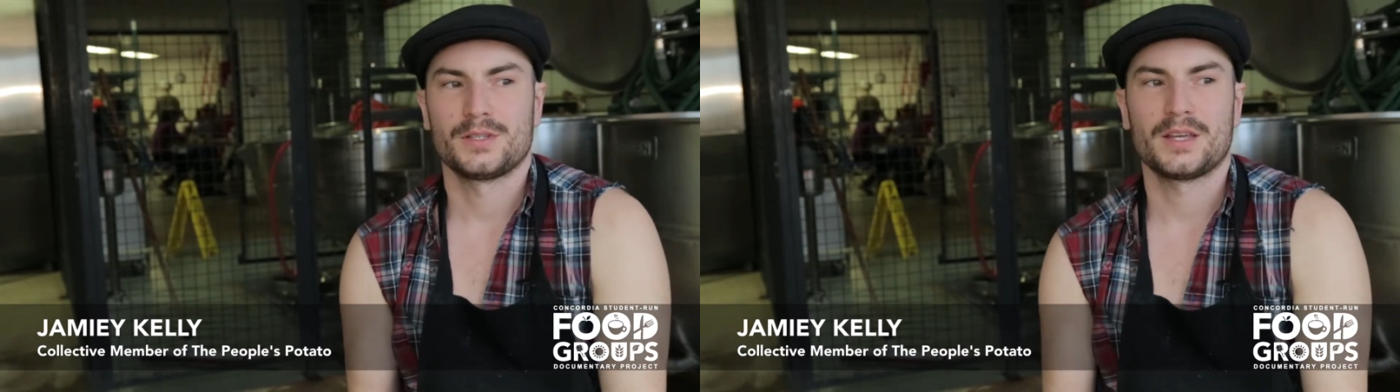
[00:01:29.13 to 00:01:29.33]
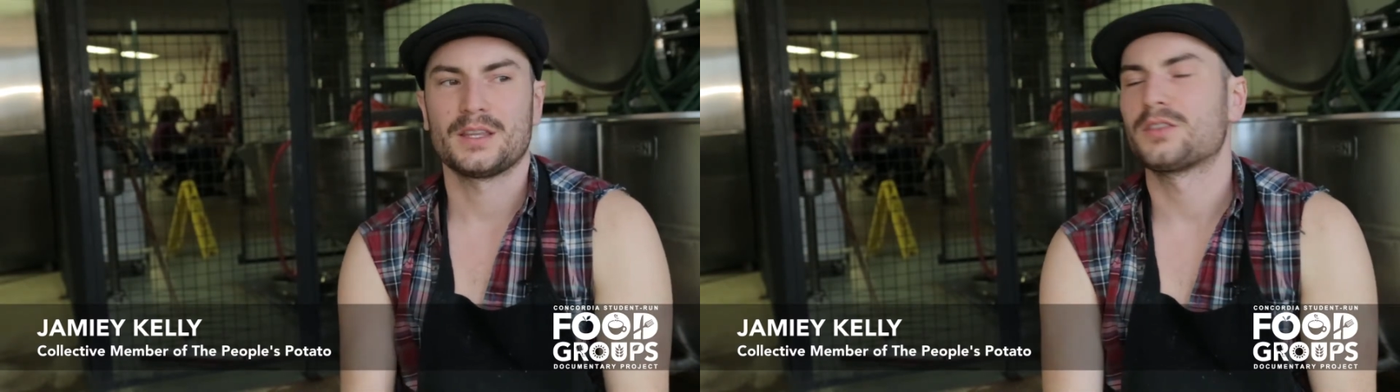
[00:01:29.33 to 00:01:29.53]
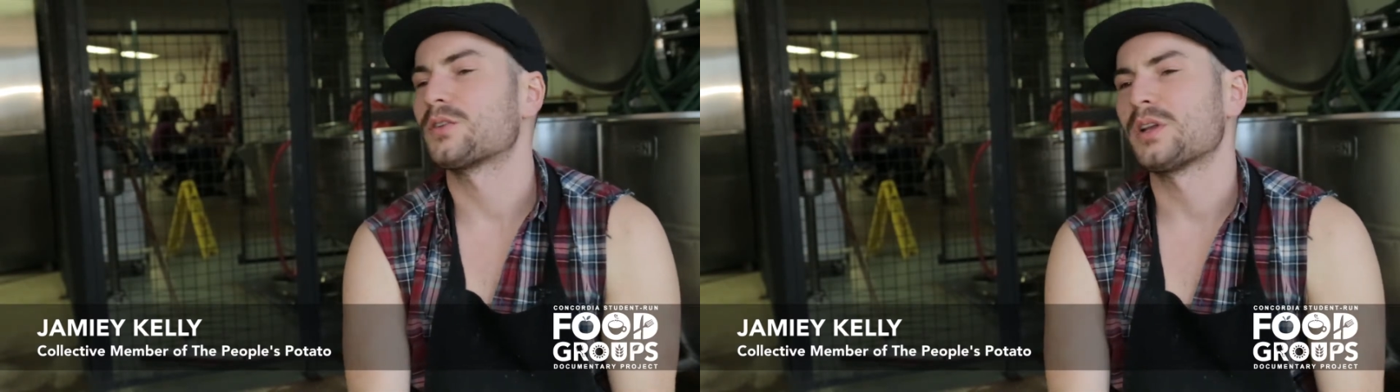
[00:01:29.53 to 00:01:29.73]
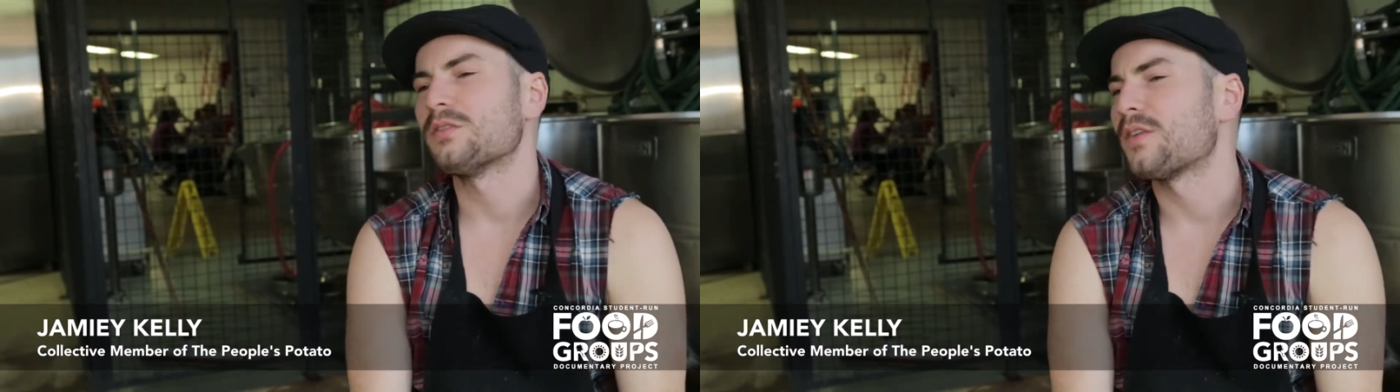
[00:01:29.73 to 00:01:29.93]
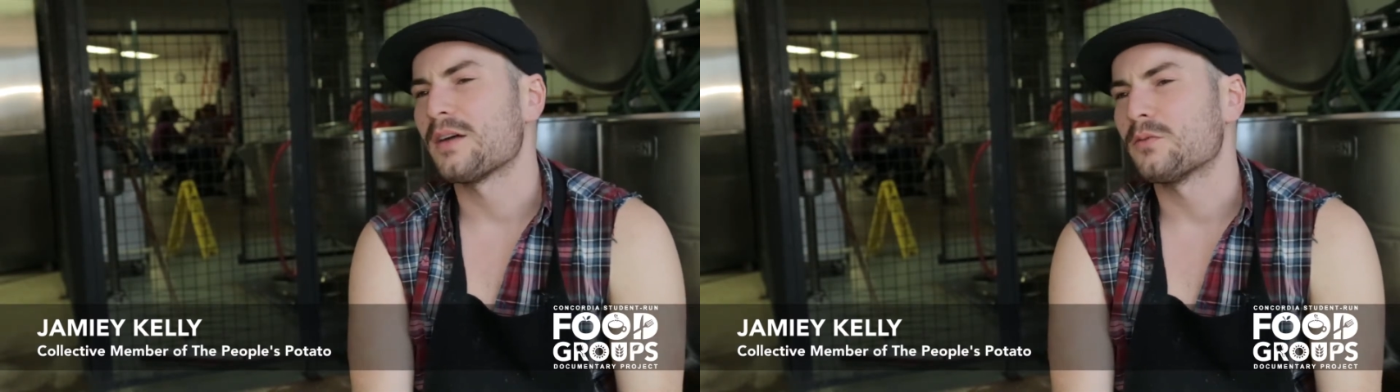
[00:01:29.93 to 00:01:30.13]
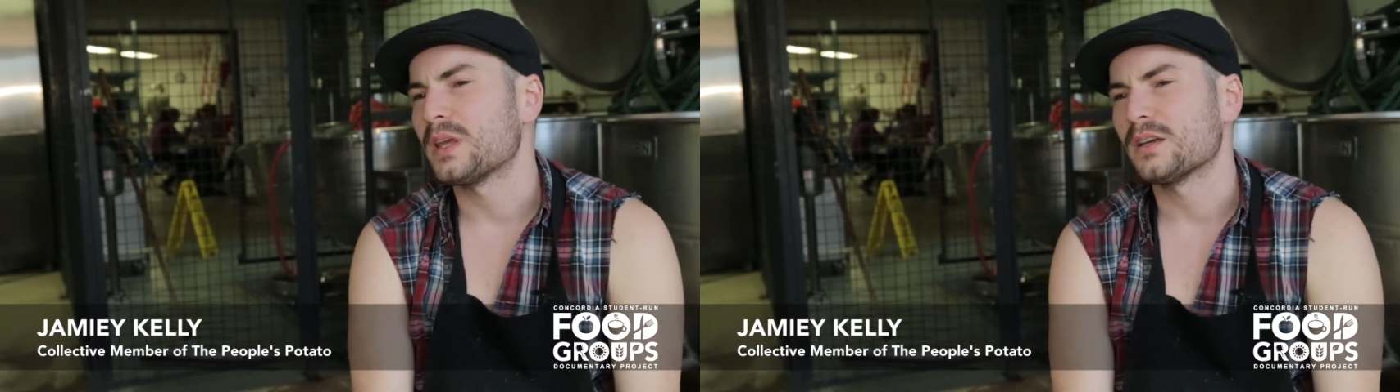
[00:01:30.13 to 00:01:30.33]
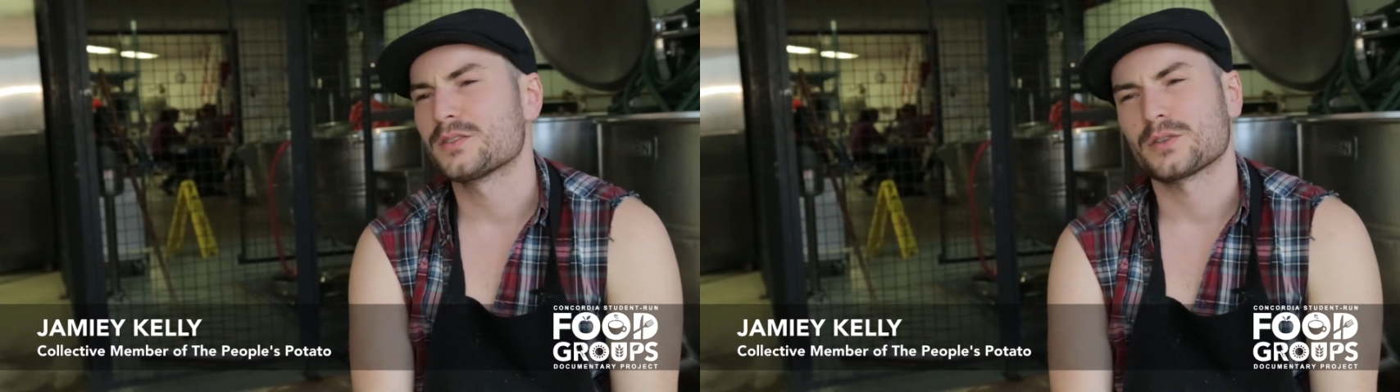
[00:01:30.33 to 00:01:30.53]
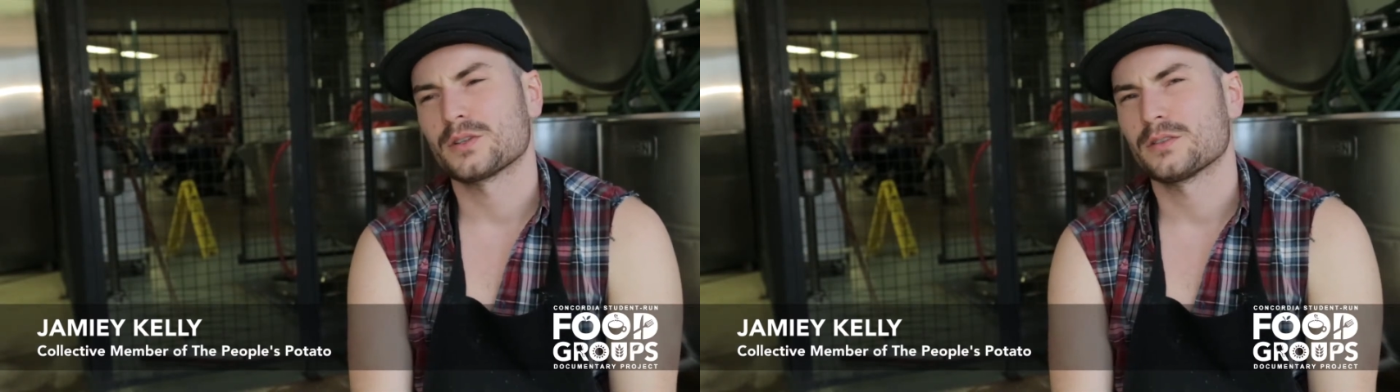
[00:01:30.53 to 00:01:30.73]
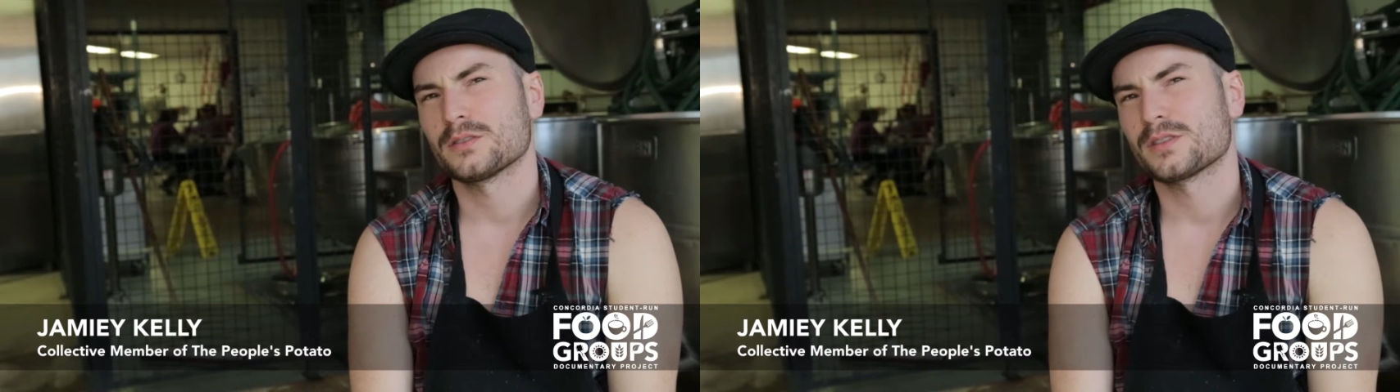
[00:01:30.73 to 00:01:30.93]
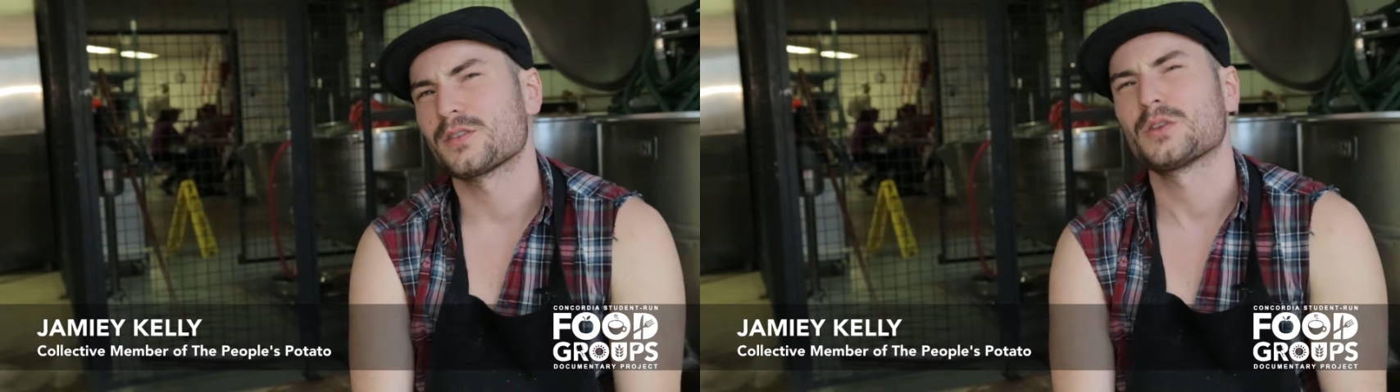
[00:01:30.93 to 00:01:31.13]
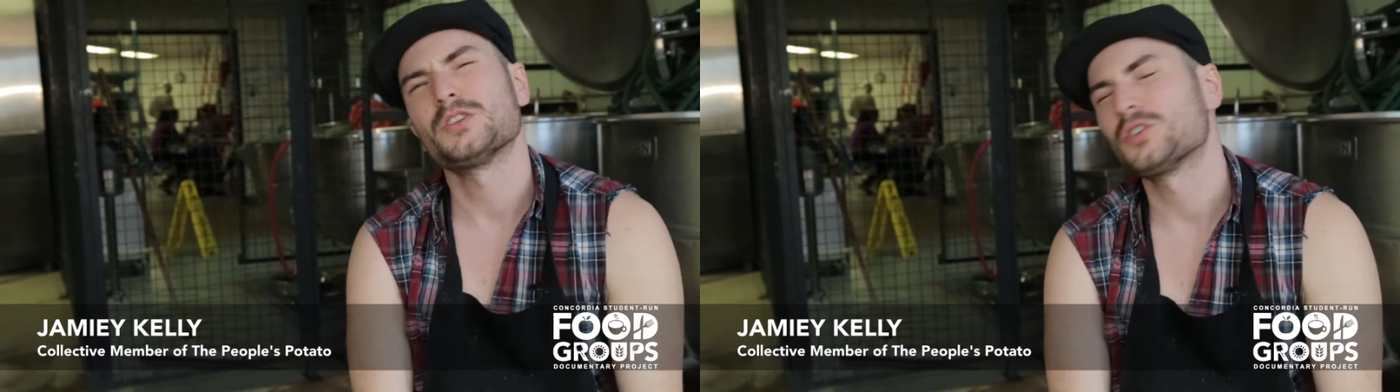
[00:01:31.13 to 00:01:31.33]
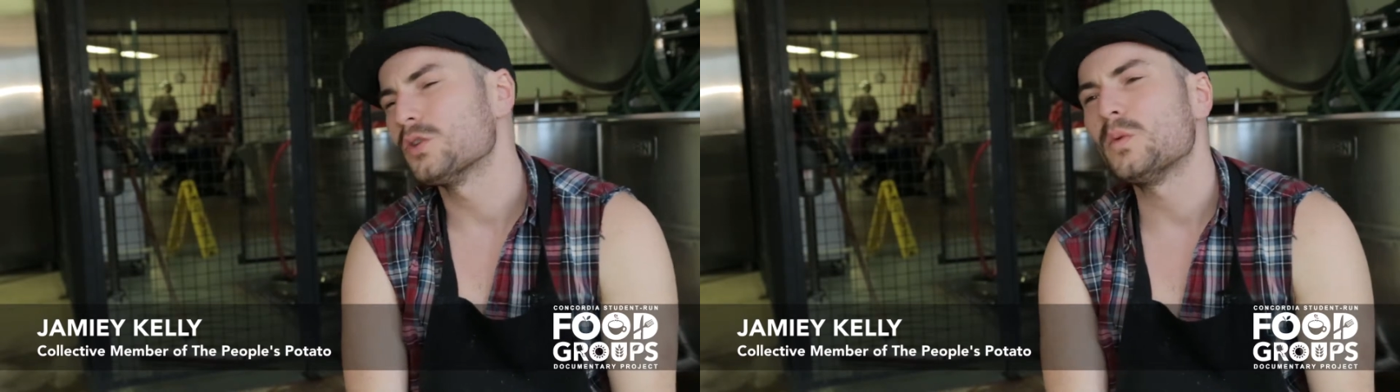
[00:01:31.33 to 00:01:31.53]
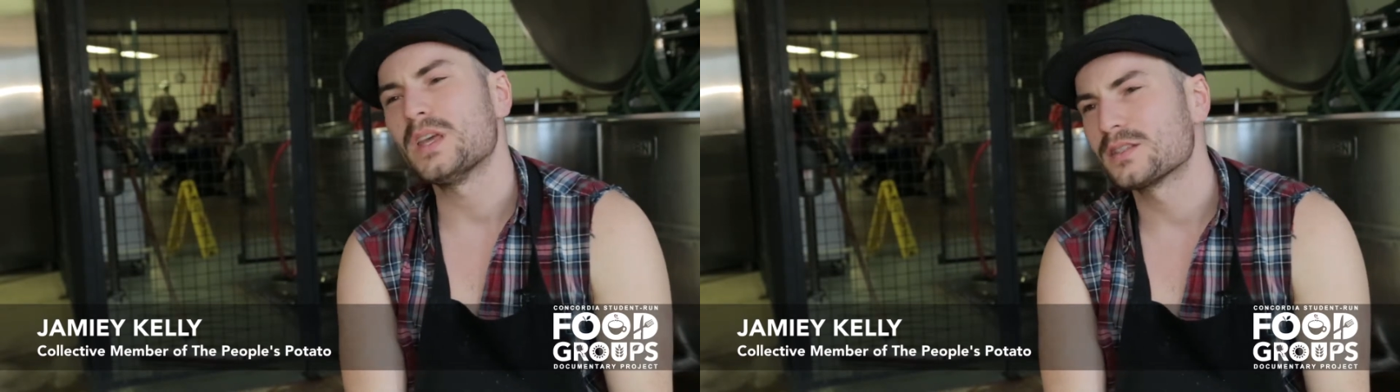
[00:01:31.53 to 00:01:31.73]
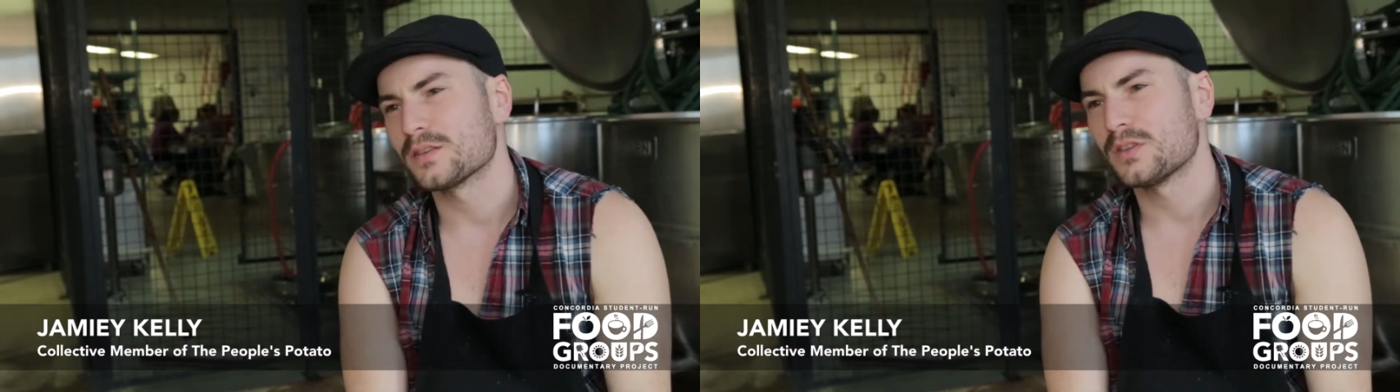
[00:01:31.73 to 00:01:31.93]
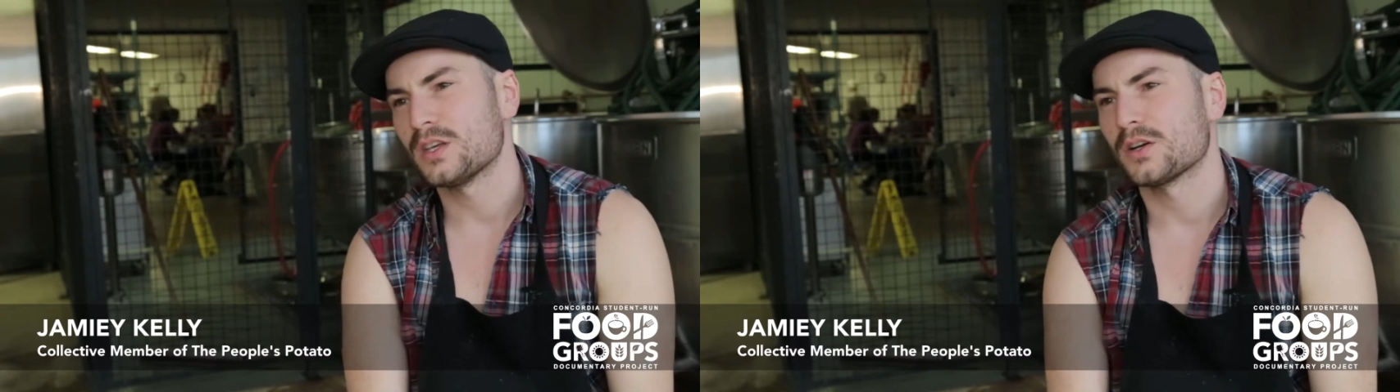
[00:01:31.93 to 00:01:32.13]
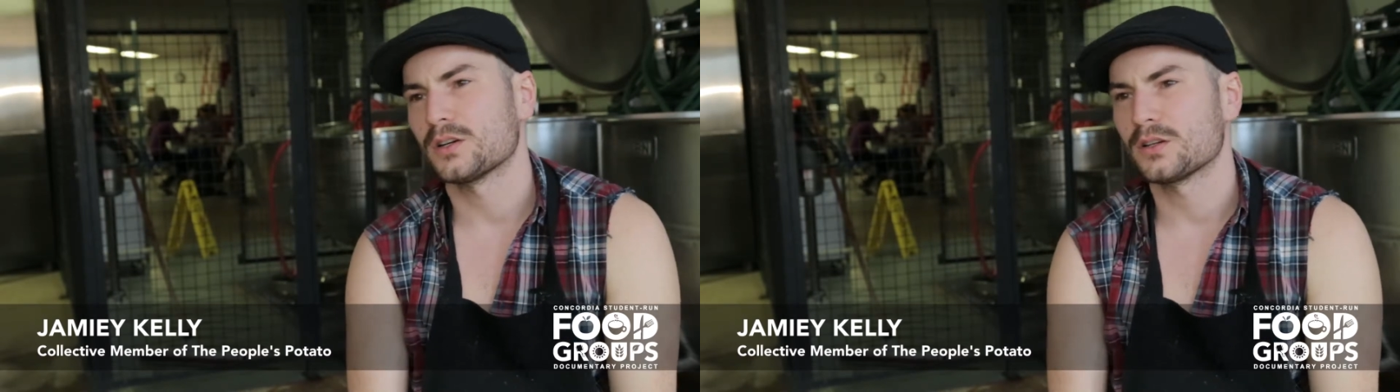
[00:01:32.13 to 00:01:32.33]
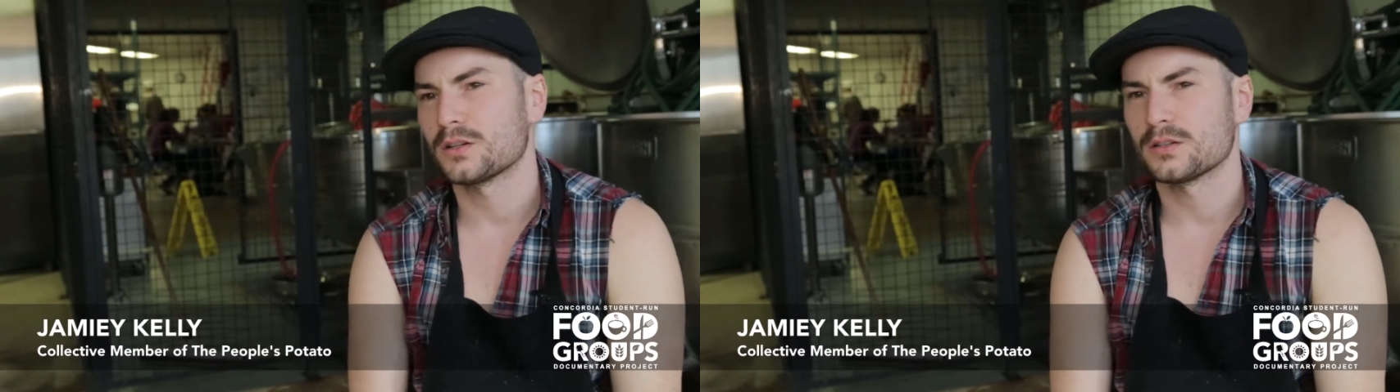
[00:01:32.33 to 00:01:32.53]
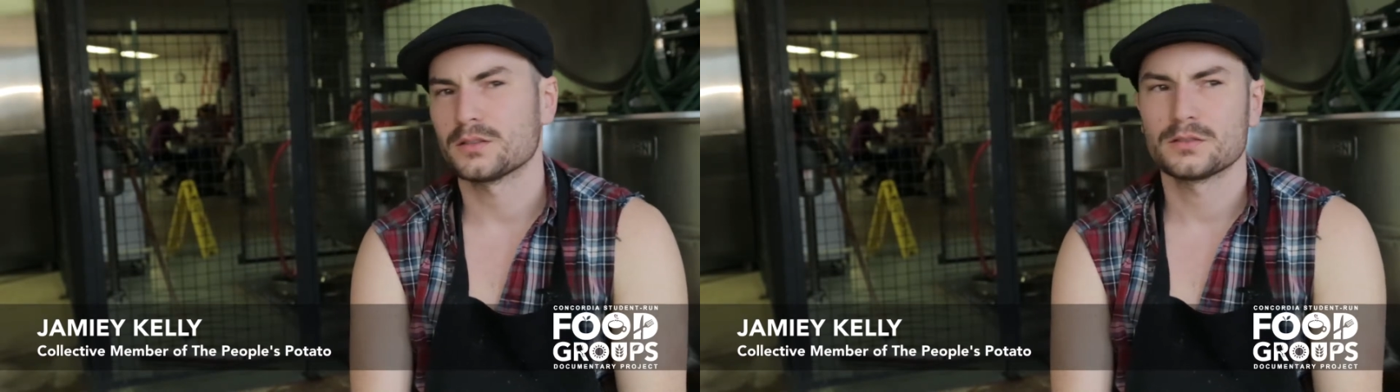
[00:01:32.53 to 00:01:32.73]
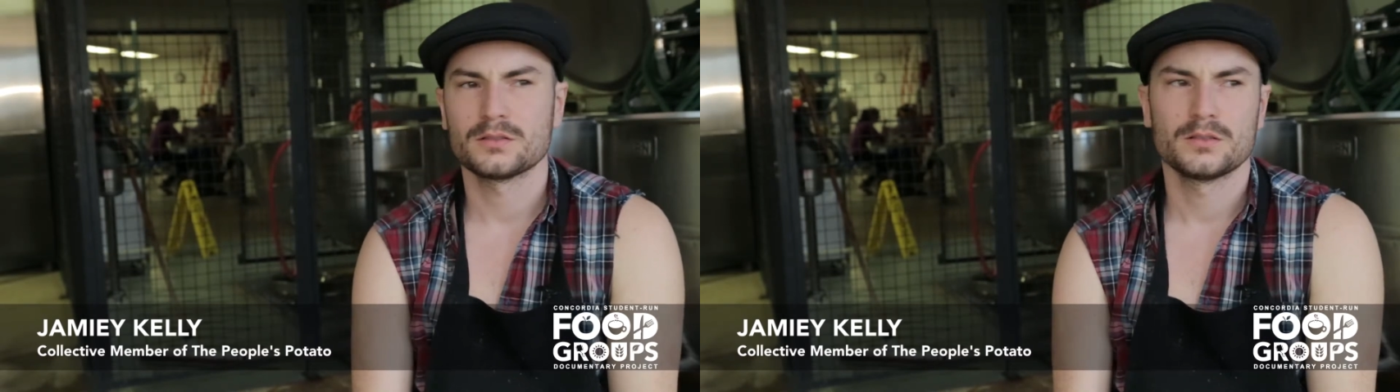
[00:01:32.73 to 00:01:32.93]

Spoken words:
I think 35 weeks or 32 weeks of the year,